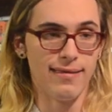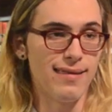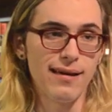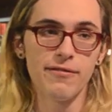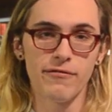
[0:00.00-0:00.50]

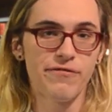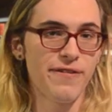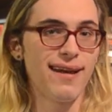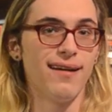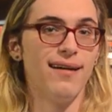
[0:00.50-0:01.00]
The
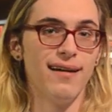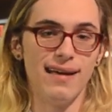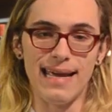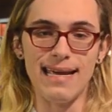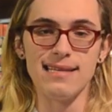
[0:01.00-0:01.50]
fit
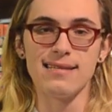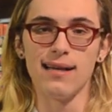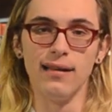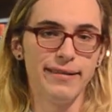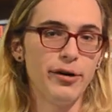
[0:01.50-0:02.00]
is
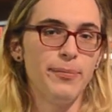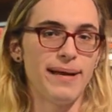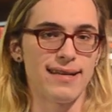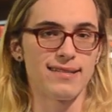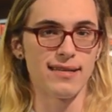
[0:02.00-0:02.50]
a little
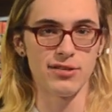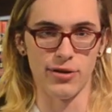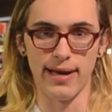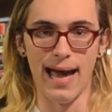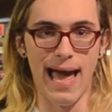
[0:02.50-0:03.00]
bit
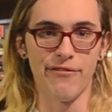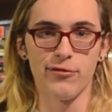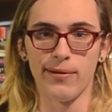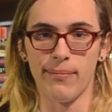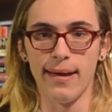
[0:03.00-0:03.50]
disconcerting, I have
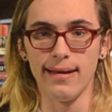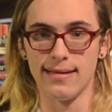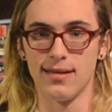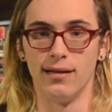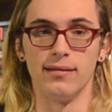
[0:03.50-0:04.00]
to admit.
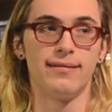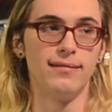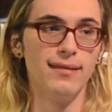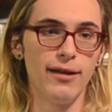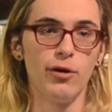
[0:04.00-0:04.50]
It's a
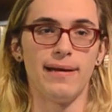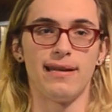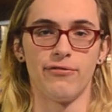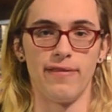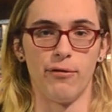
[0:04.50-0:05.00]
little bit
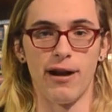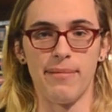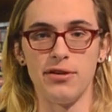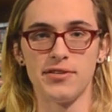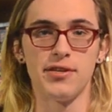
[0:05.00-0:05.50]
different than what
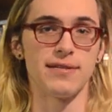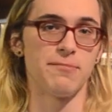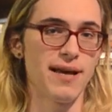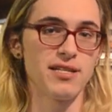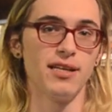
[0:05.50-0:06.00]
I'm used to,
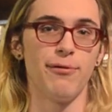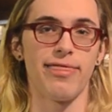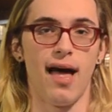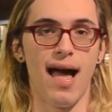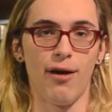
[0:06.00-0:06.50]
especially with
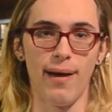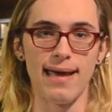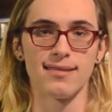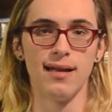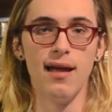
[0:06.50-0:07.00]
the high
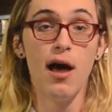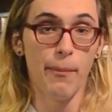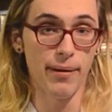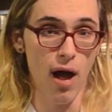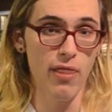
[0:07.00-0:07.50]
waist.
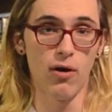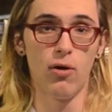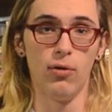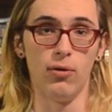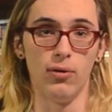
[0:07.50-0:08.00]
But on the
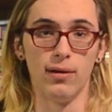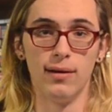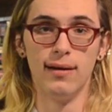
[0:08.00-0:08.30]
whole,